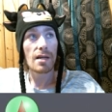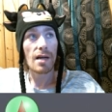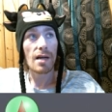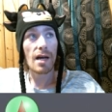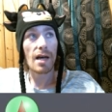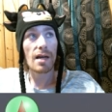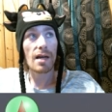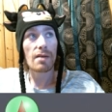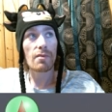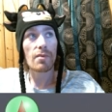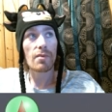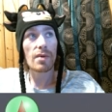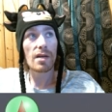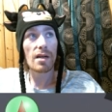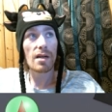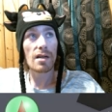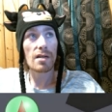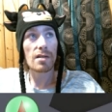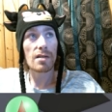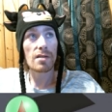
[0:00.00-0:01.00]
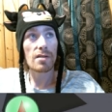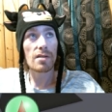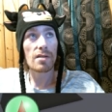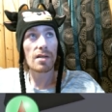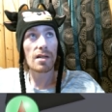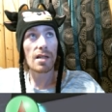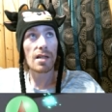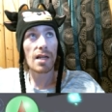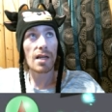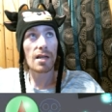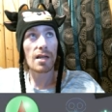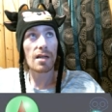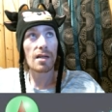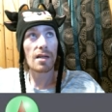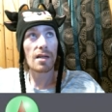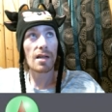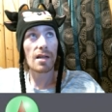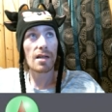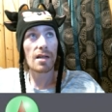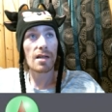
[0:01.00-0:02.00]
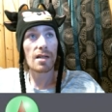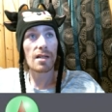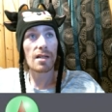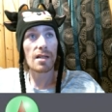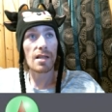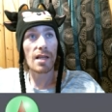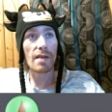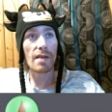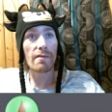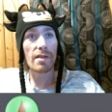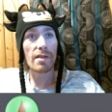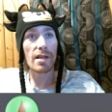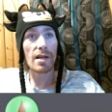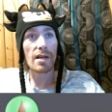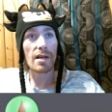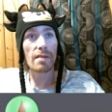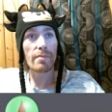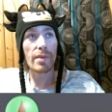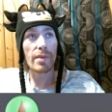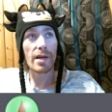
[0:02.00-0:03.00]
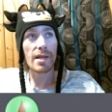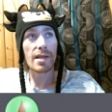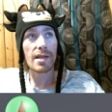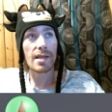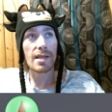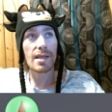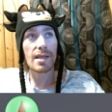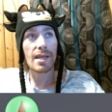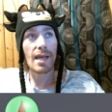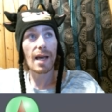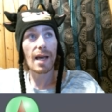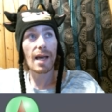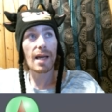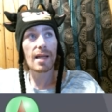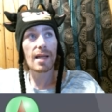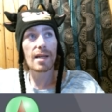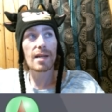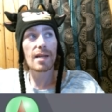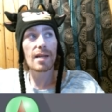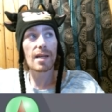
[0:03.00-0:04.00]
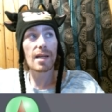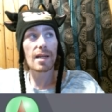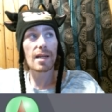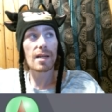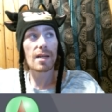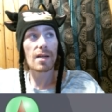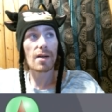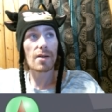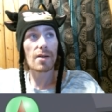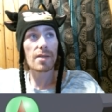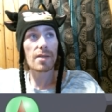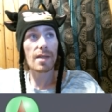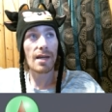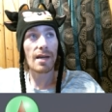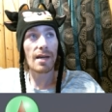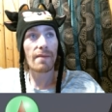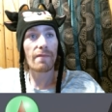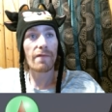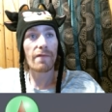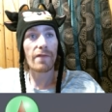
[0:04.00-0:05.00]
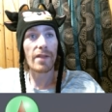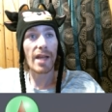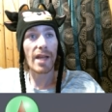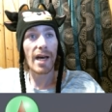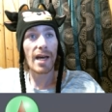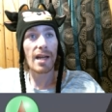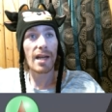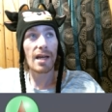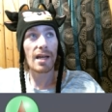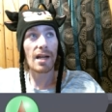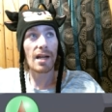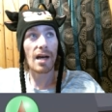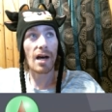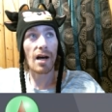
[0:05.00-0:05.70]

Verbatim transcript: And we are like gonna level up again and not i flat at